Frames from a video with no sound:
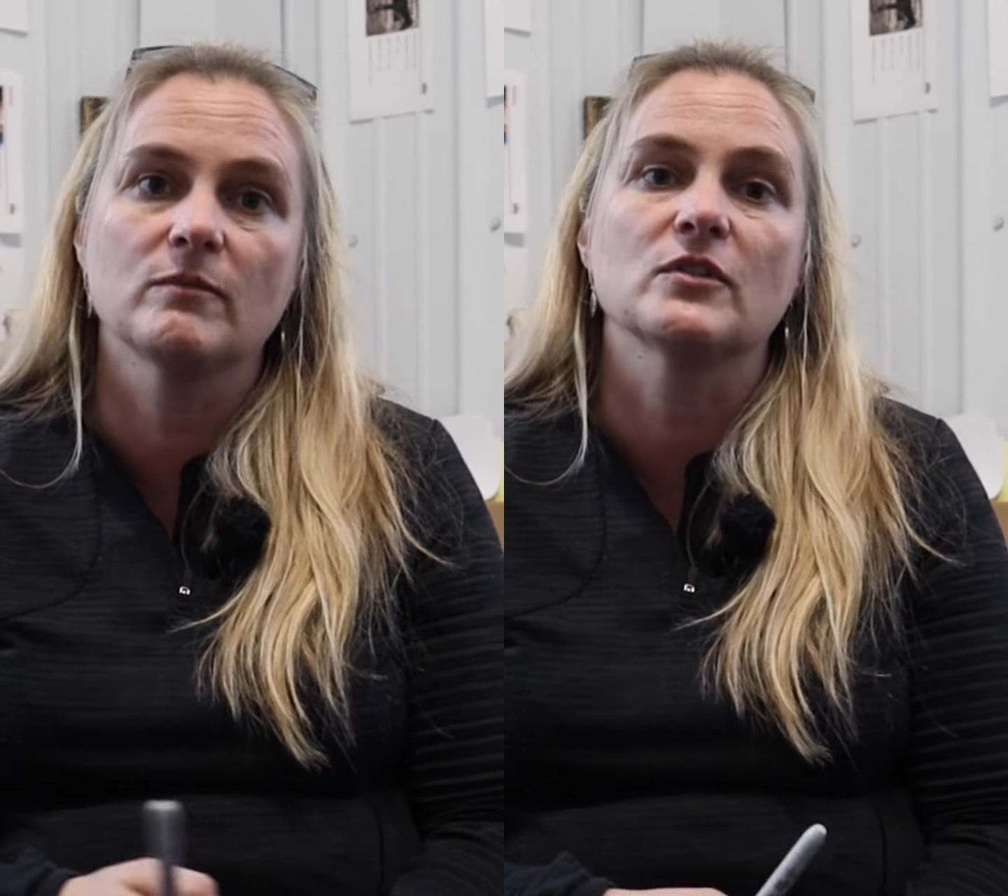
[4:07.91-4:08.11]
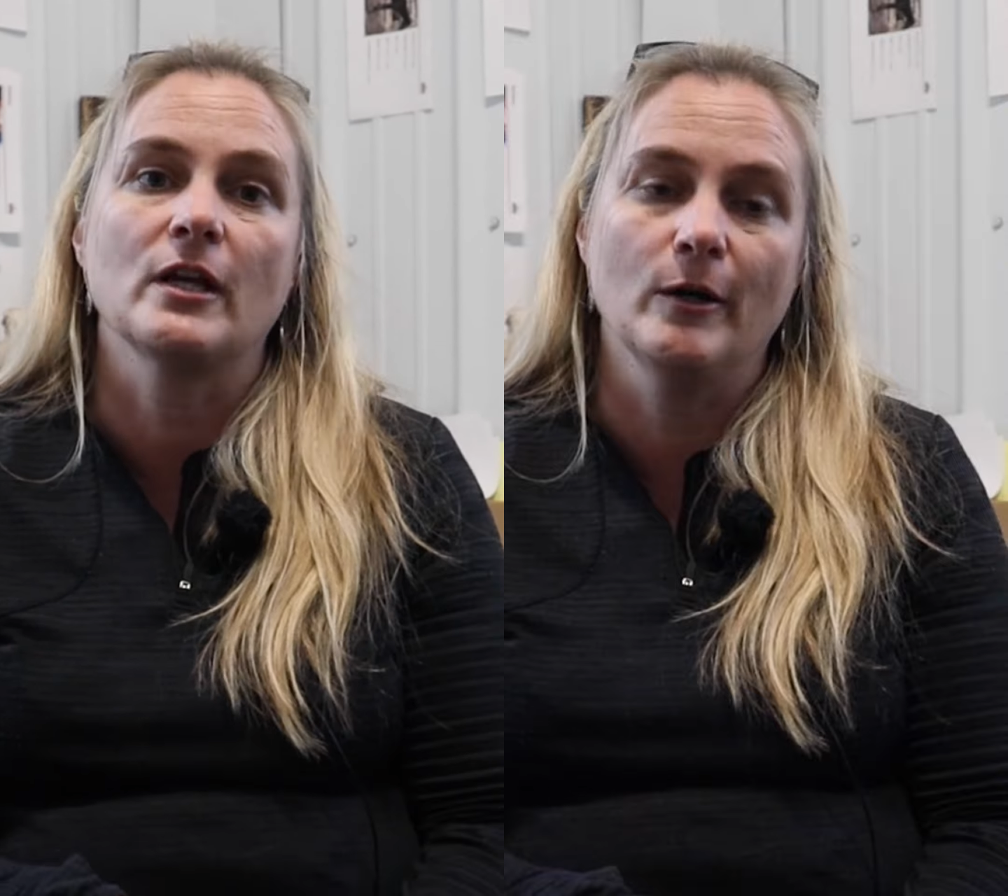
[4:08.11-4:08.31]

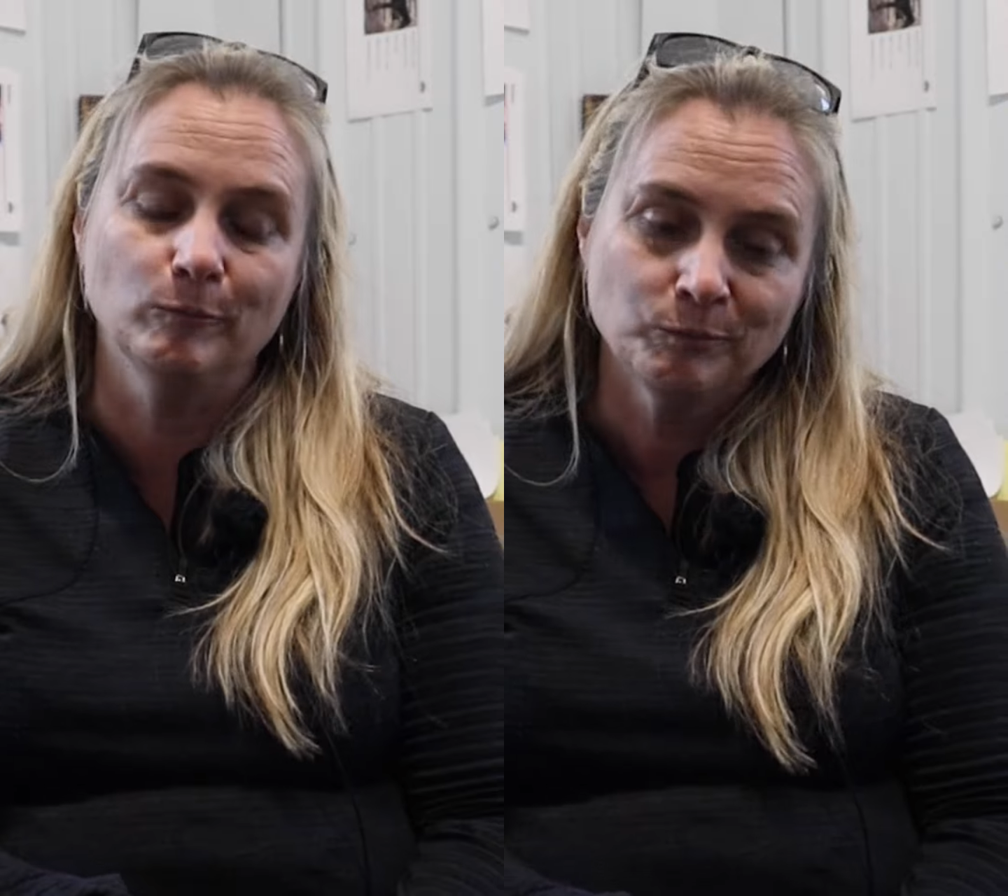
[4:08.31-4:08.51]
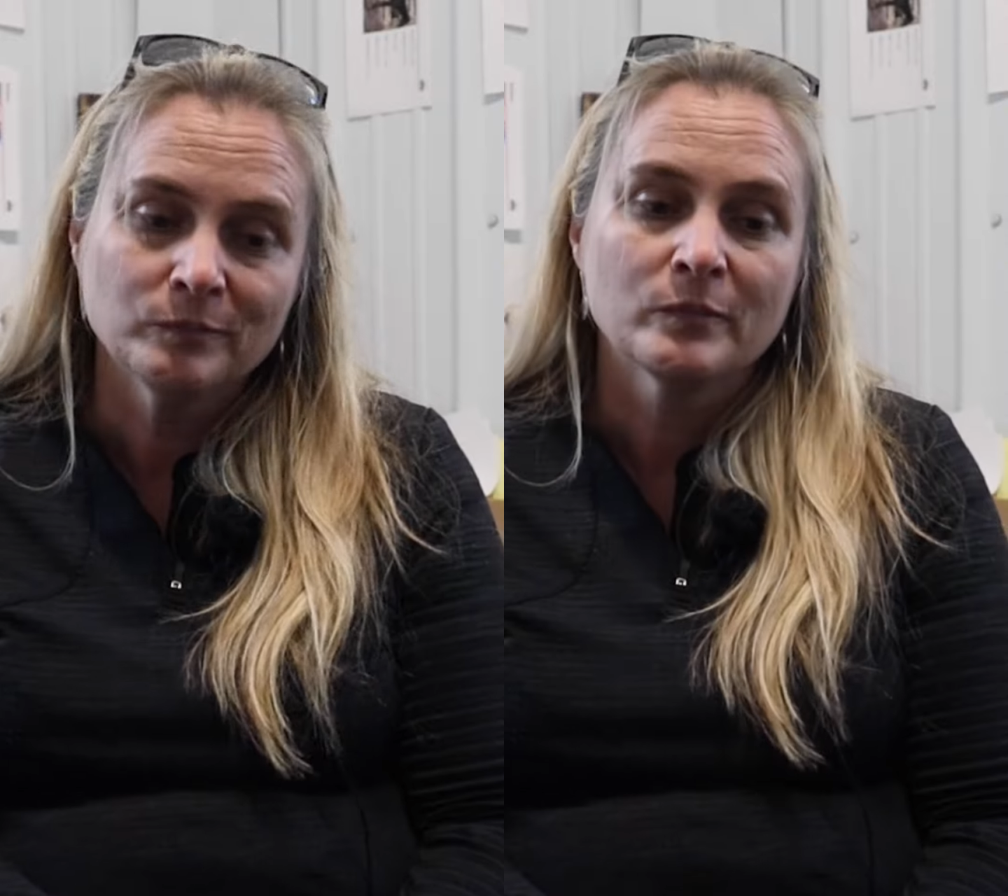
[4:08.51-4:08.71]

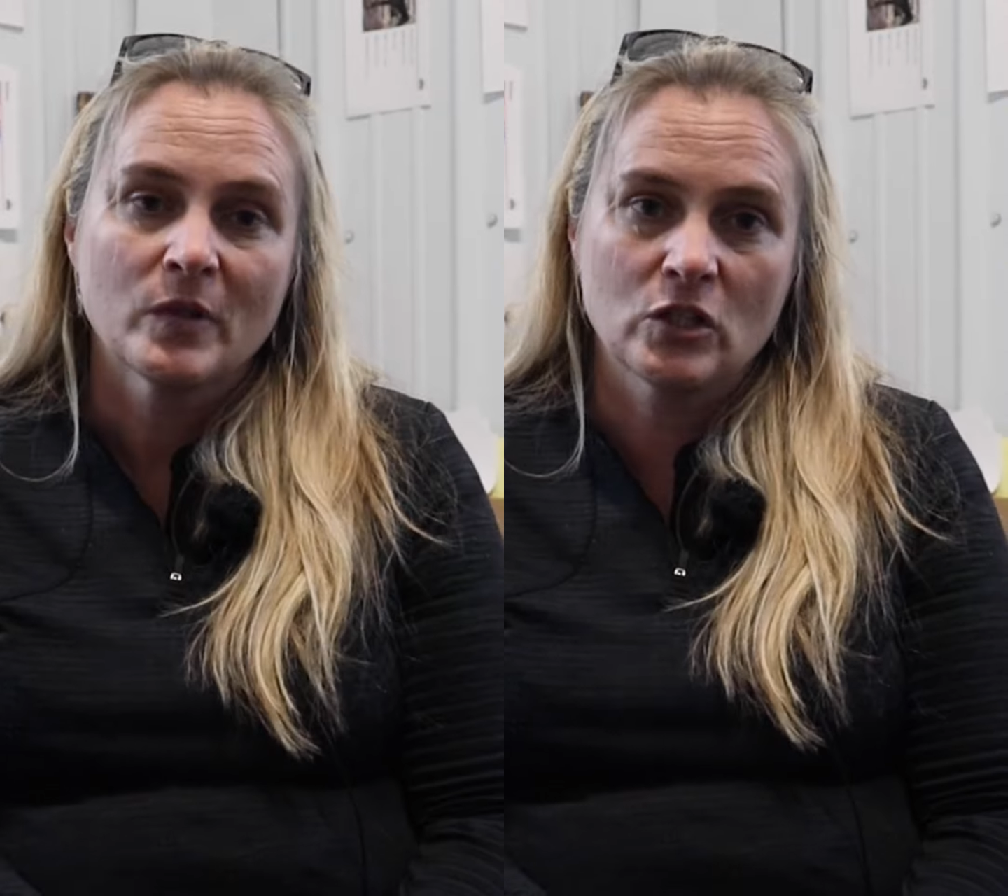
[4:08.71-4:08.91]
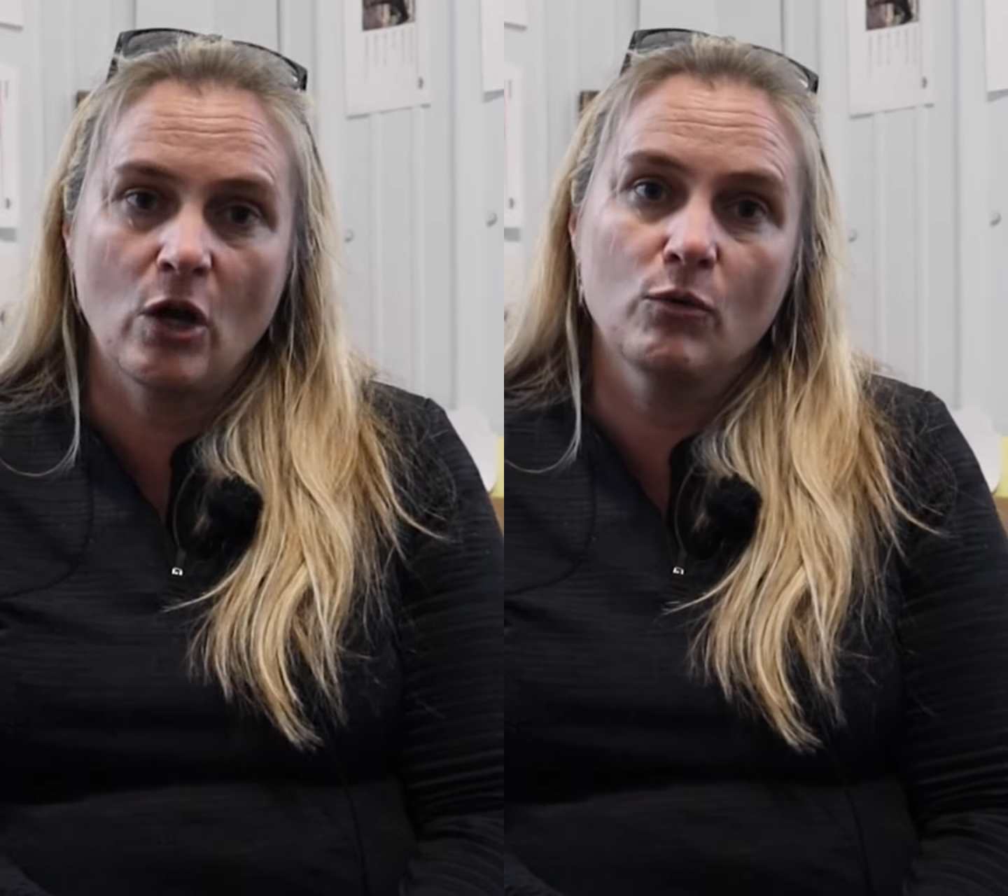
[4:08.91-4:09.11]

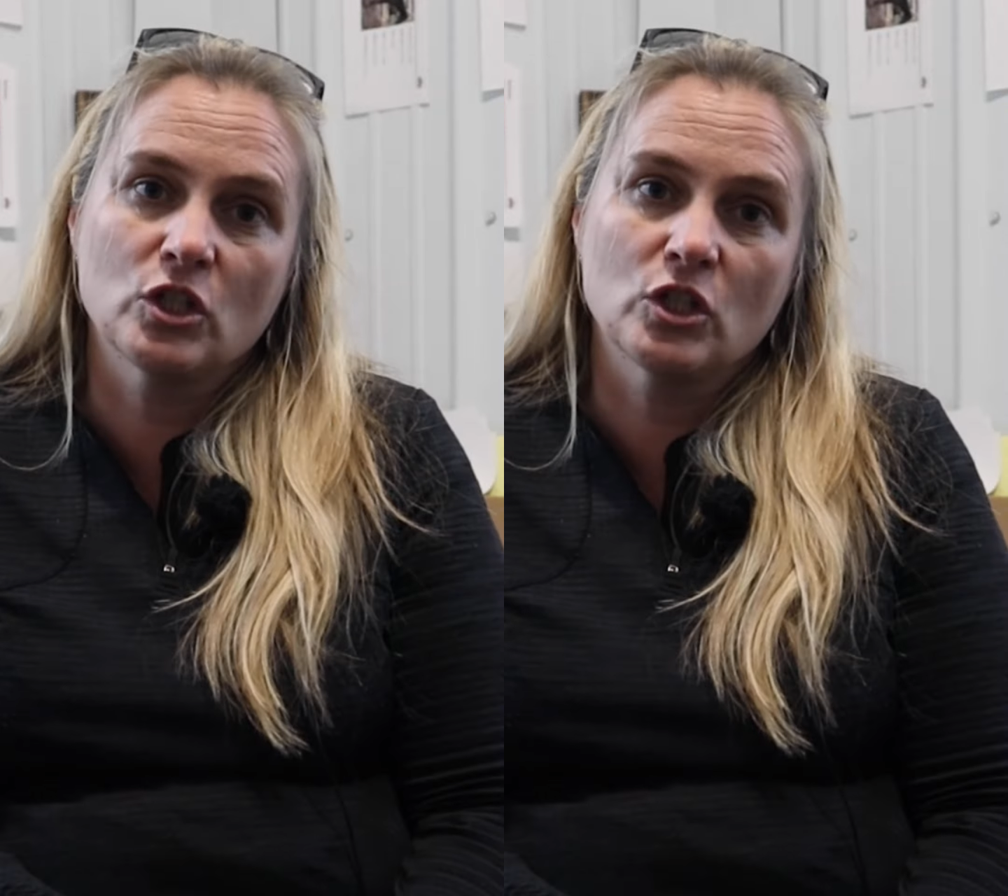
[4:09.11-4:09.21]
So